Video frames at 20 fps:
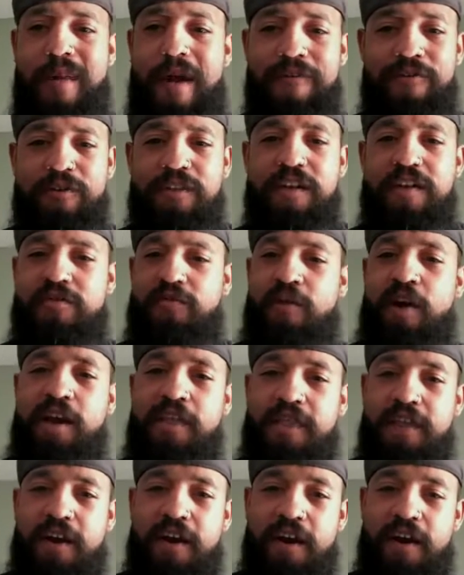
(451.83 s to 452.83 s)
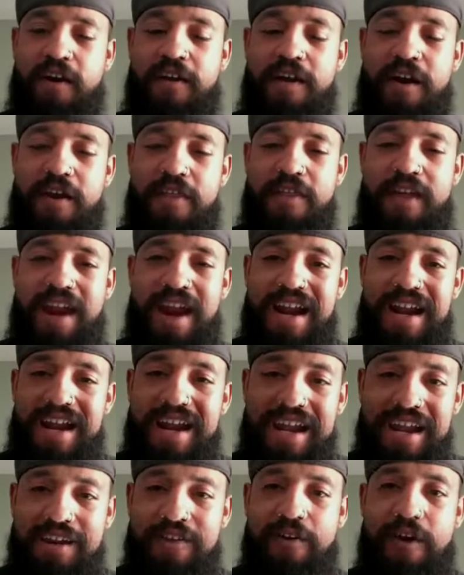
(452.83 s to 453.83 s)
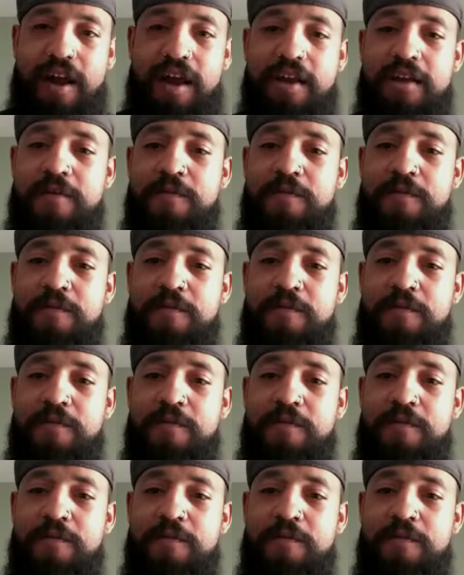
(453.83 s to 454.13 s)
Everything's right there that I need, right?